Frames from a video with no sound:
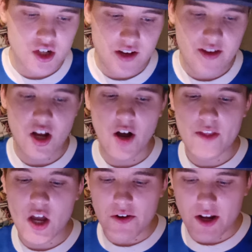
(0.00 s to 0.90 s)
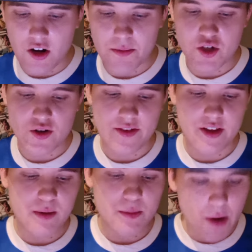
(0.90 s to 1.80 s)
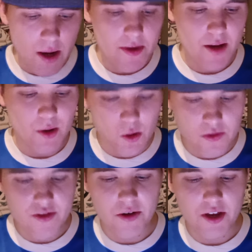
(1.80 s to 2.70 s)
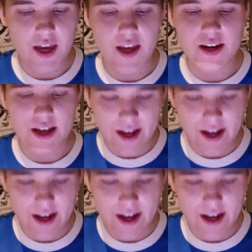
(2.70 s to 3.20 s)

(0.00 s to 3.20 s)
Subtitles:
United aren't the only club interested, with Birmingham also keen,